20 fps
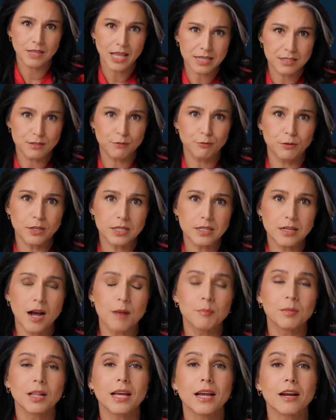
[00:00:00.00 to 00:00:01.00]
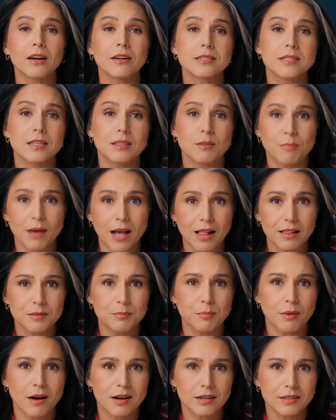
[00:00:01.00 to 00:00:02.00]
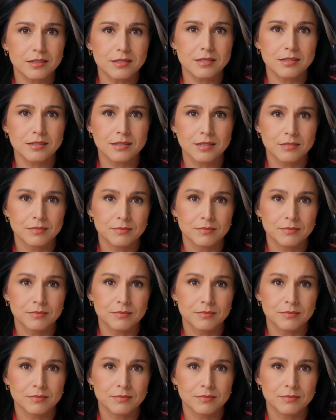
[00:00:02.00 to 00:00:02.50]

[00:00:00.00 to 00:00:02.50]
and defeat Kamala Harris at the ballot box.